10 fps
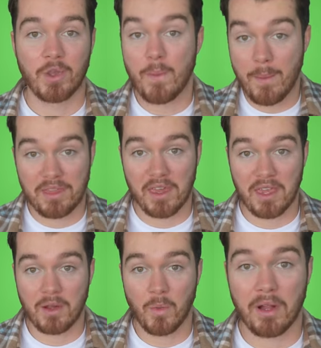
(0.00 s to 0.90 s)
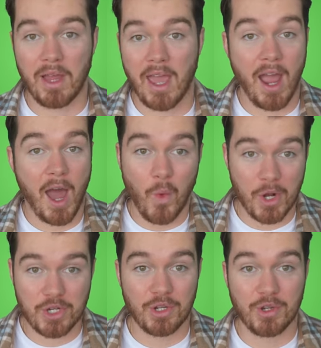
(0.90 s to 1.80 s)
you might be thinking, well, hey, I don't
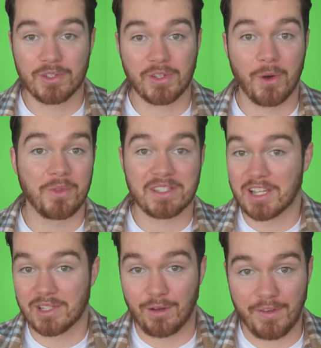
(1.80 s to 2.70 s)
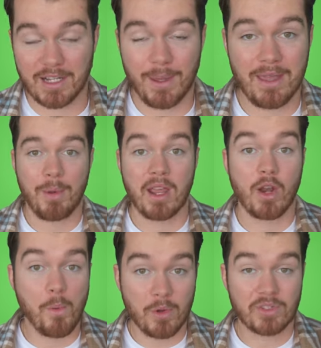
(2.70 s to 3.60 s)
watch the news, so this doesn't affect me, but
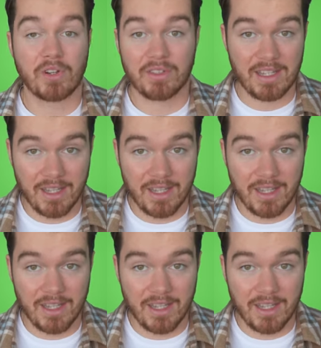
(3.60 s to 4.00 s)
it almost certainly